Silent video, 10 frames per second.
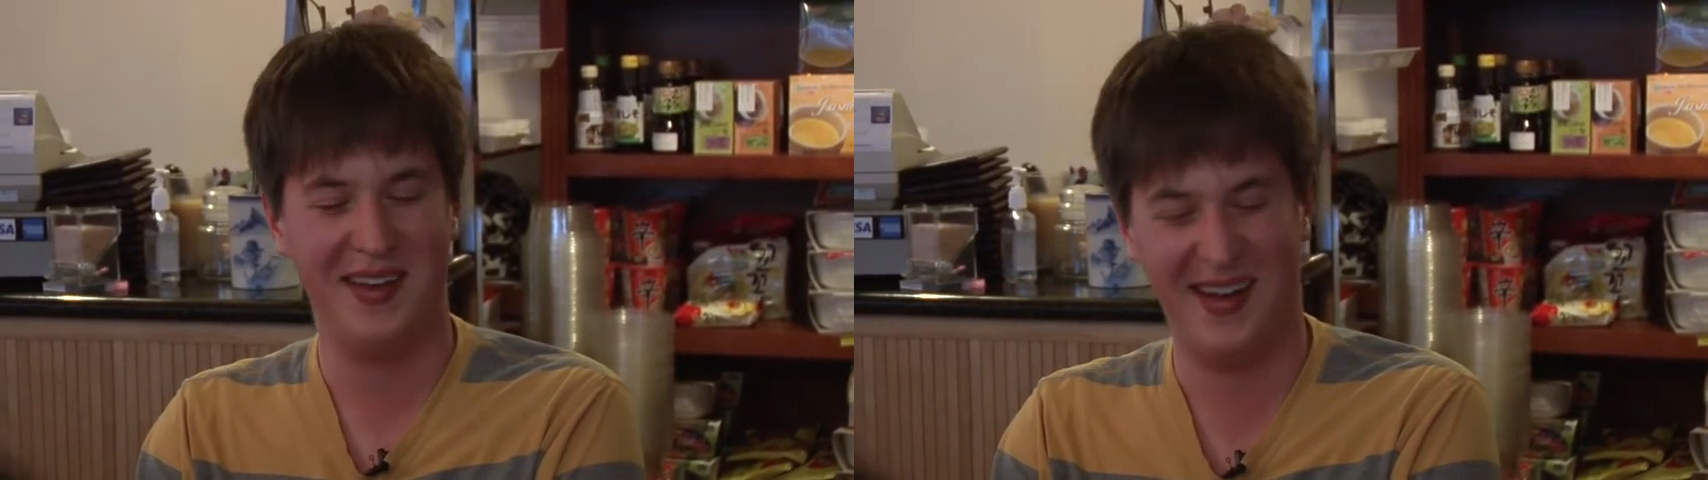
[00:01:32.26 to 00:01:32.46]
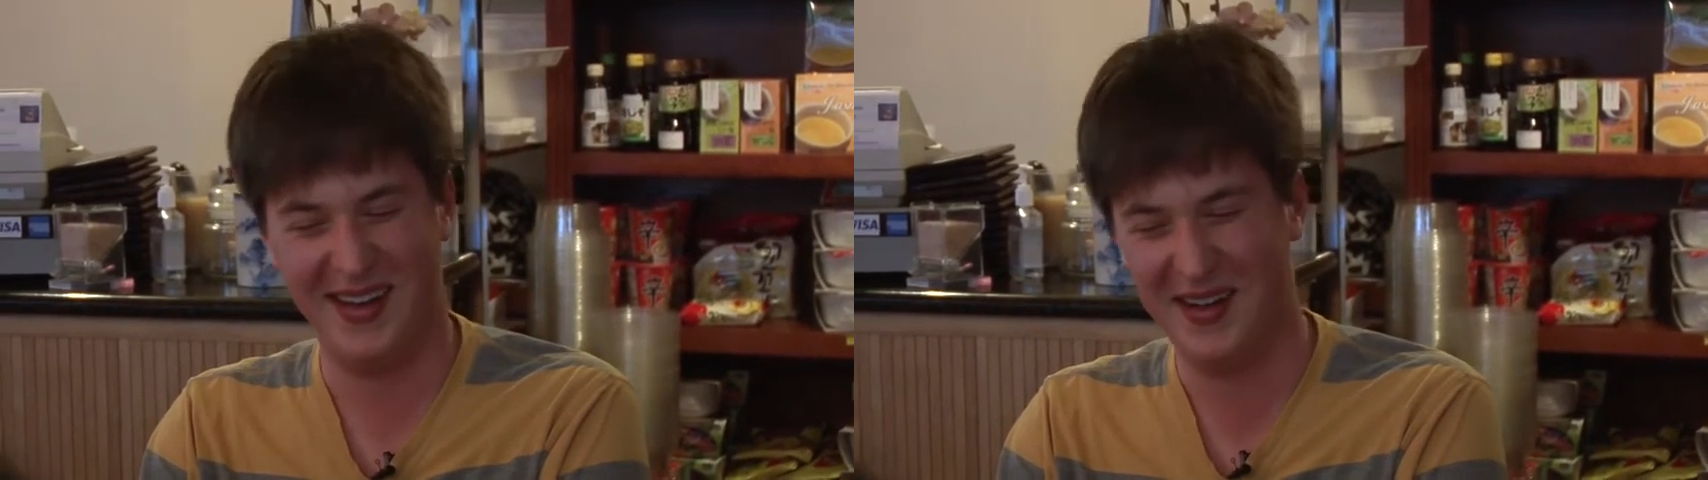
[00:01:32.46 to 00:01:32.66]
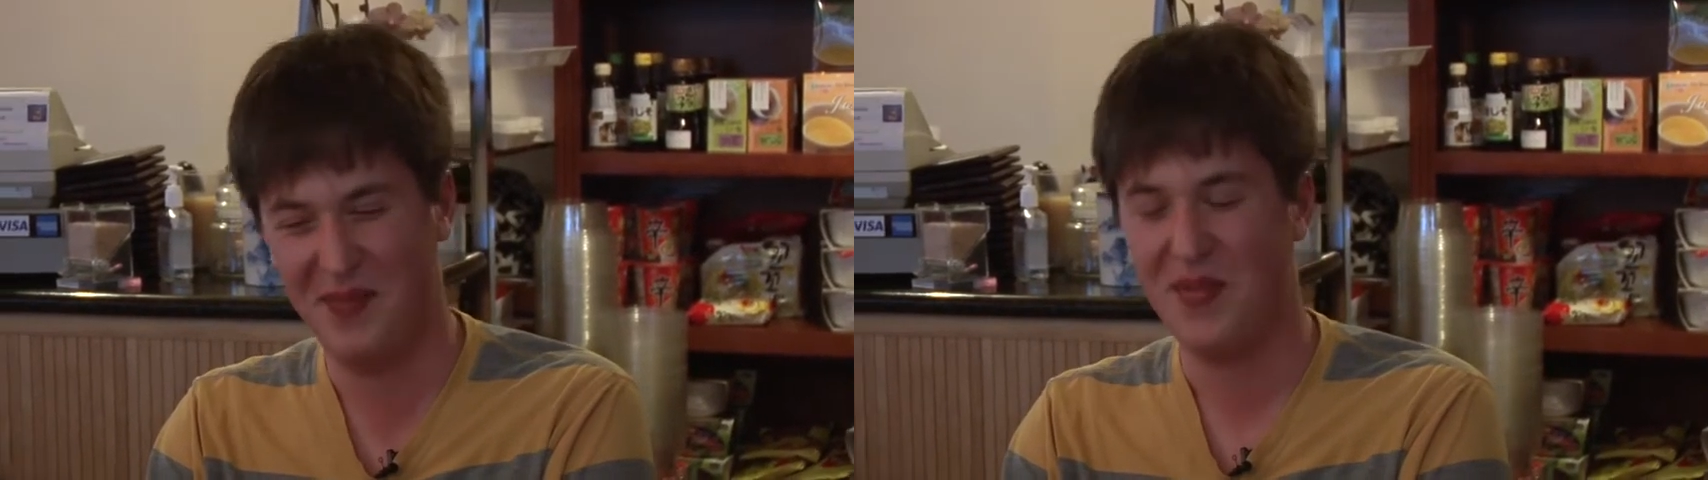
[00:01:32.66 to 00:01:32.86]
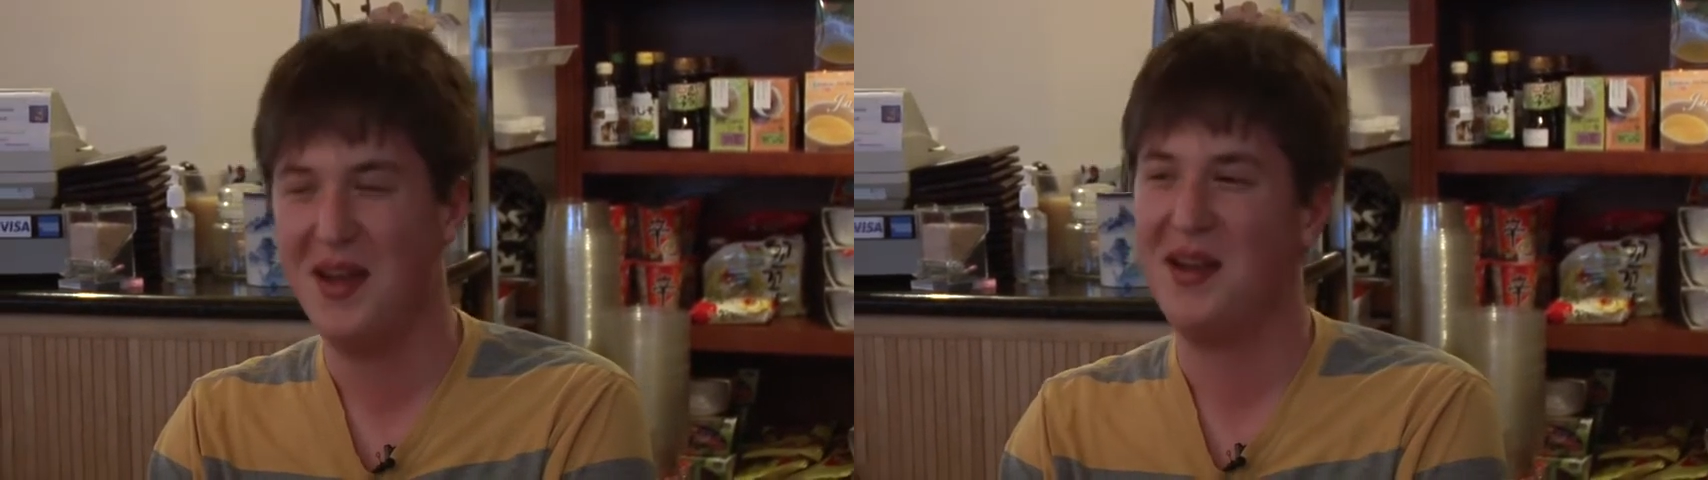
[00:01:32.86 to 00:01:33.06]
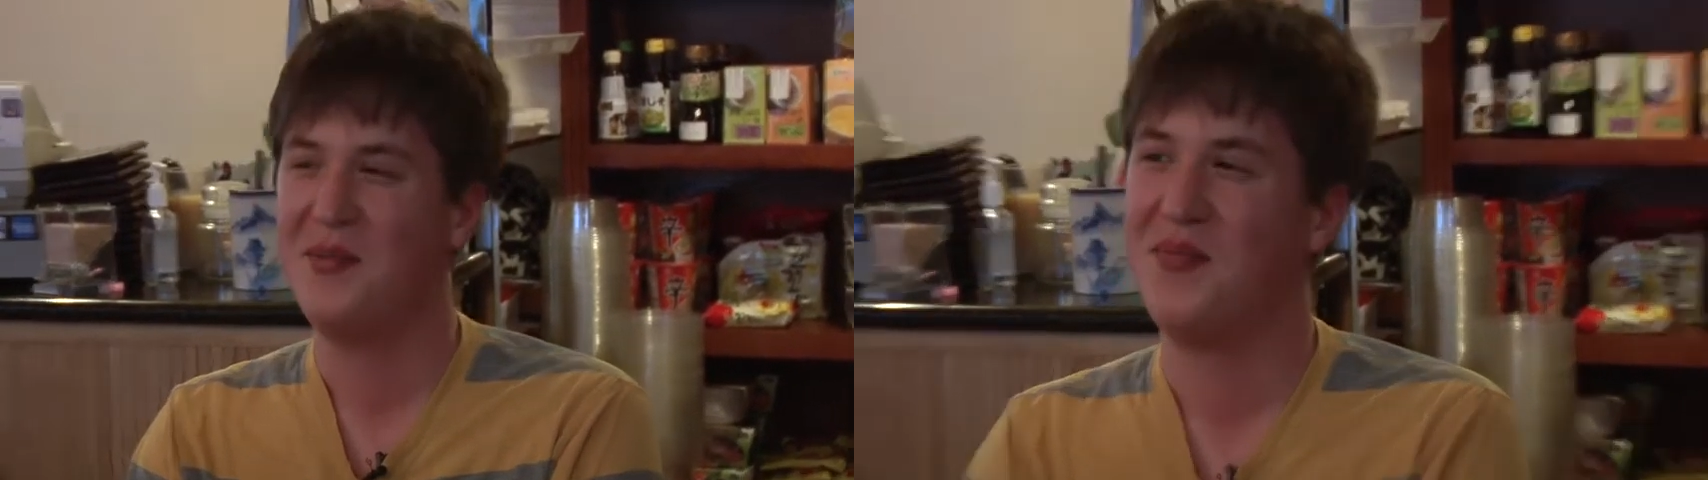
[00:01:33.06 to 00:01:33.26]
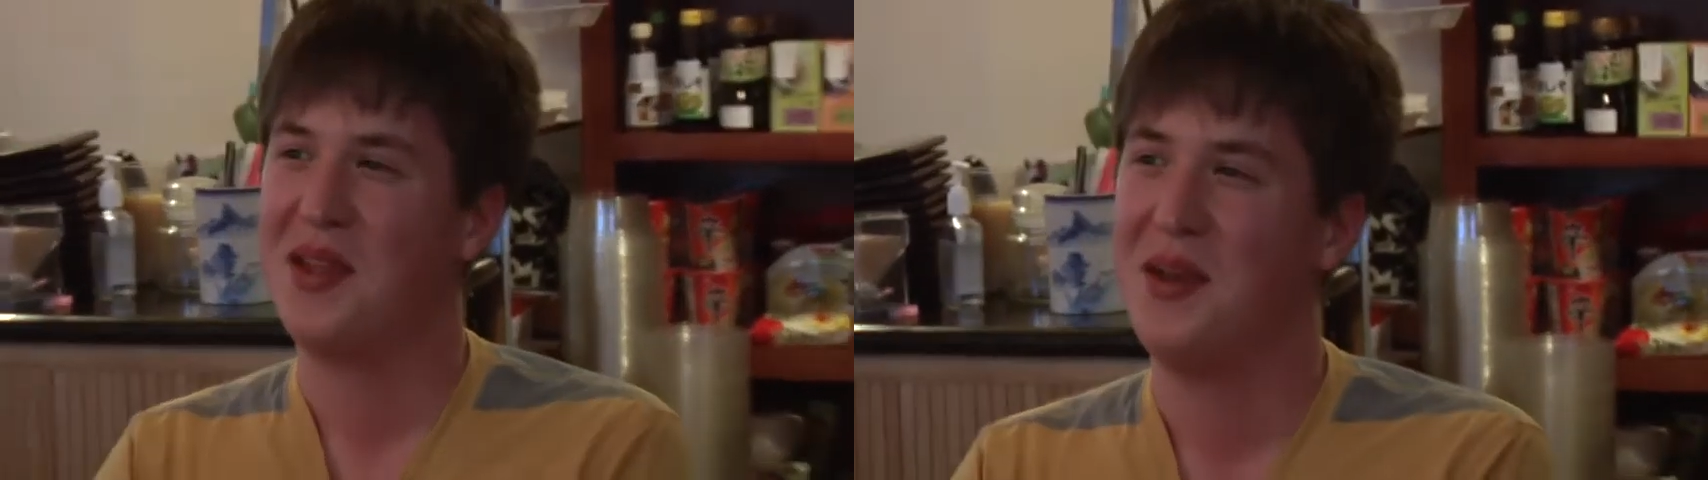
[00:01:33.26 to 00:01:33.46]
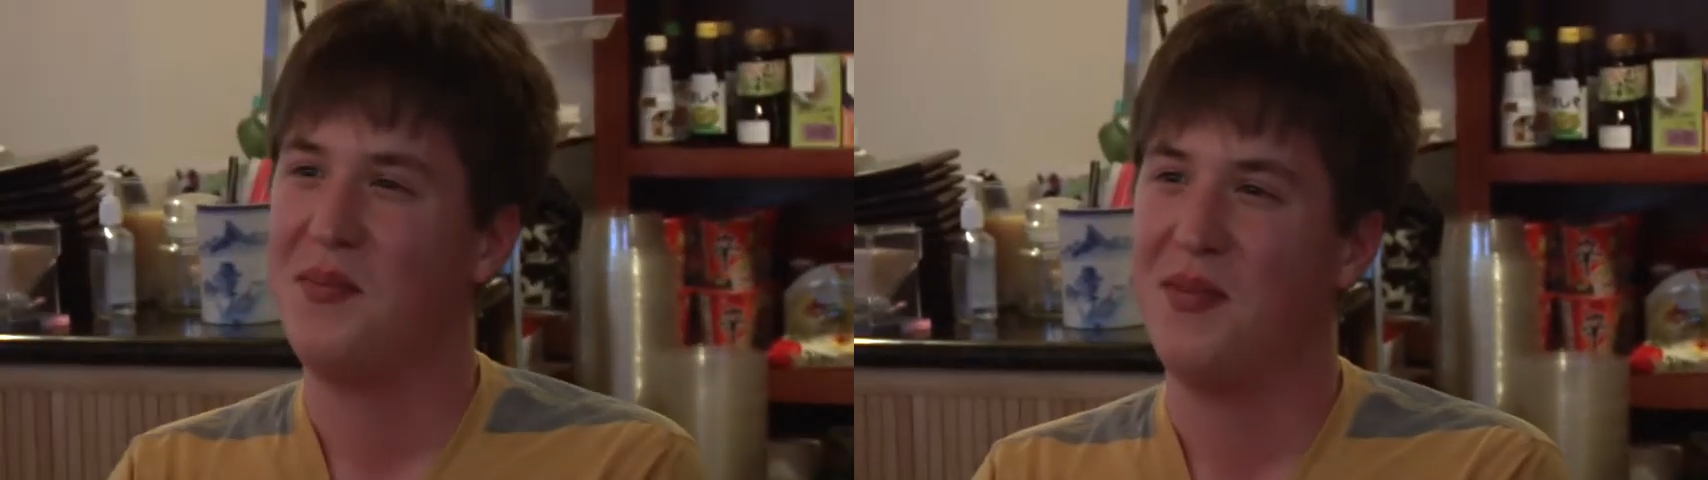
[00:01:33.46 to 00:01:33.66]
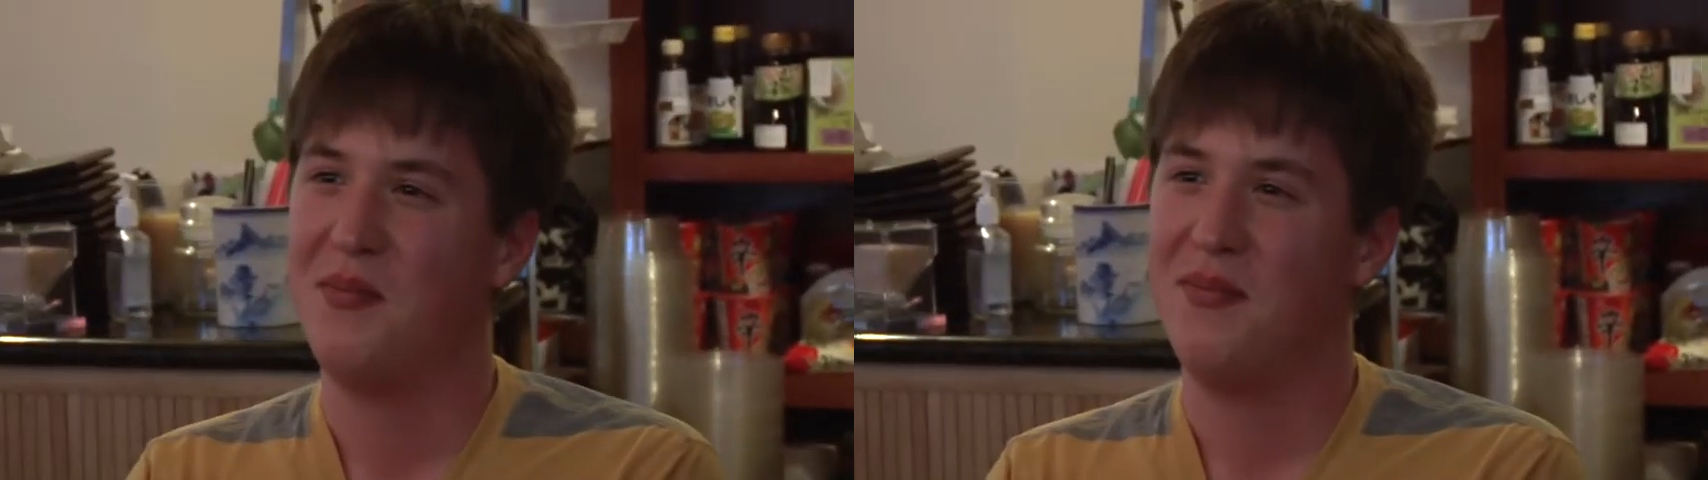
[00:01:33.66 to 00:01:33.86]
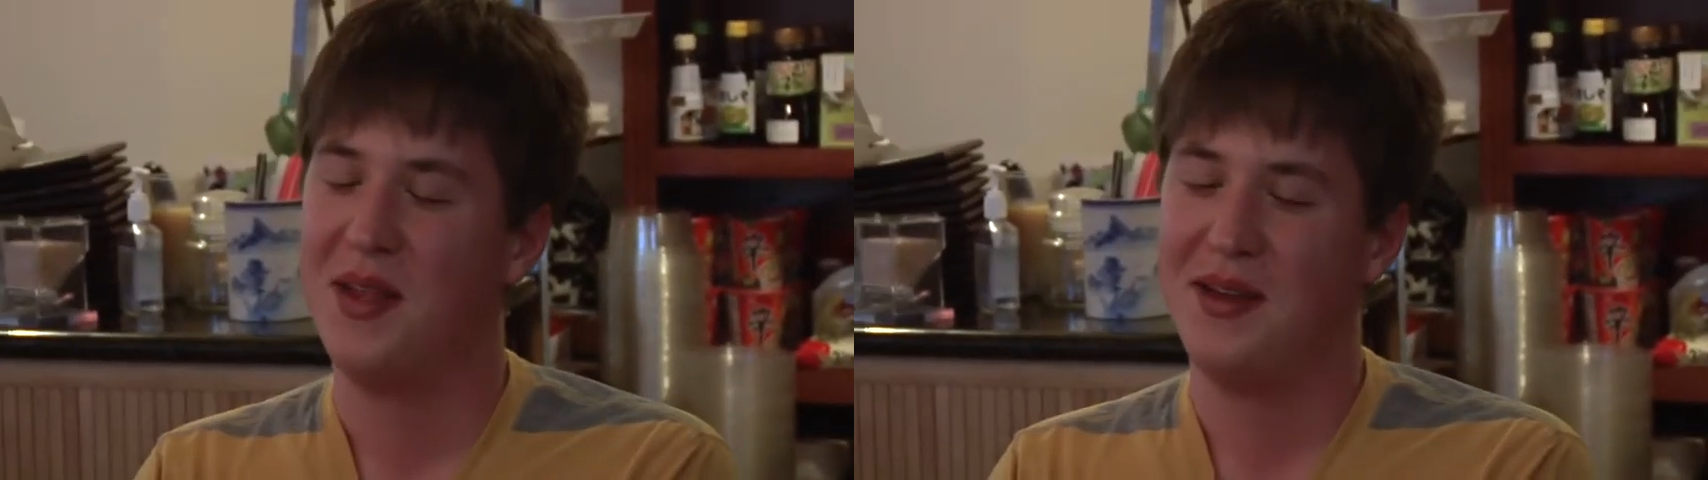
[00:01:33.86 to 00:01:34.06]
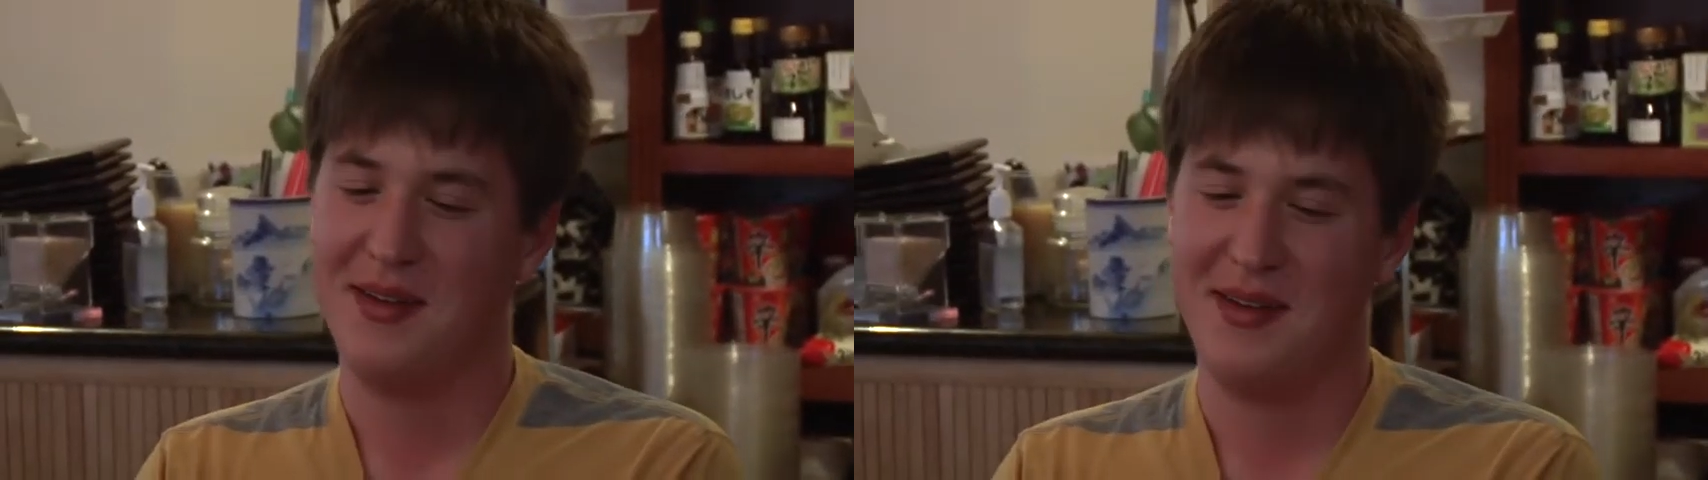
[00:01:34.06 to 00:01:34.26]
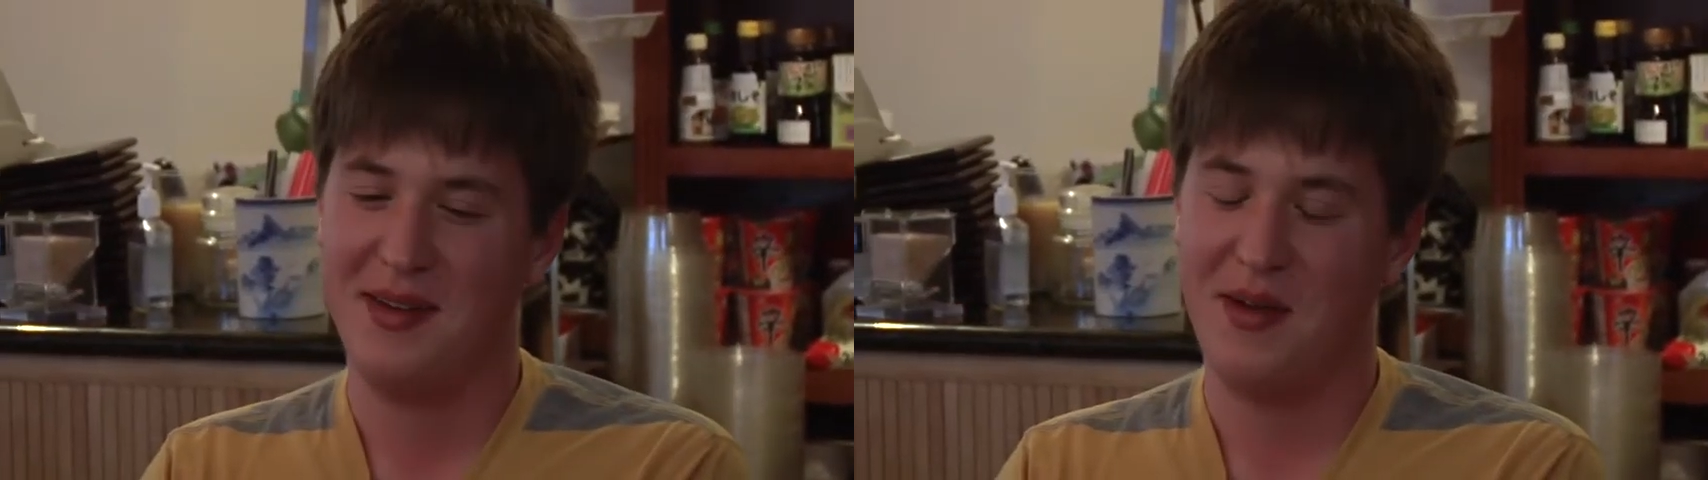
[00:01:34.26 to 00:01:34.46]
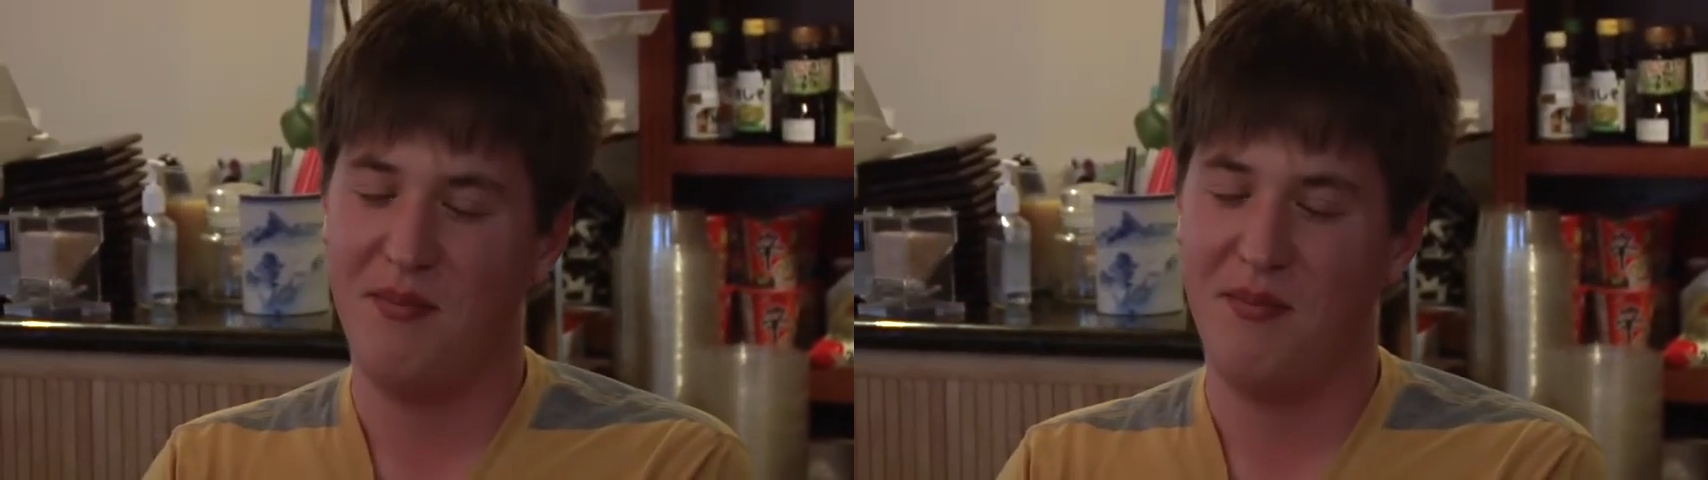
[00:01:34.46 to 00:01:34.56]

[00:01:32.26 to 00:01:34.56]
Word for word: he loves to do these around campus,